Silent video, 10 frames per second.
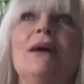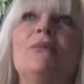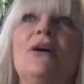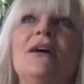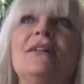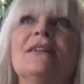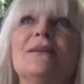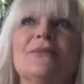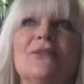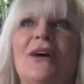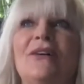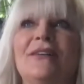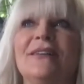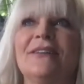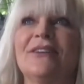my Paul comes
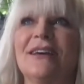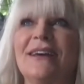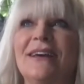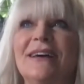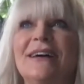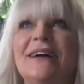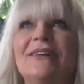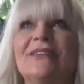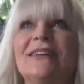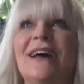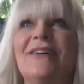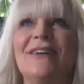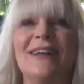around every every now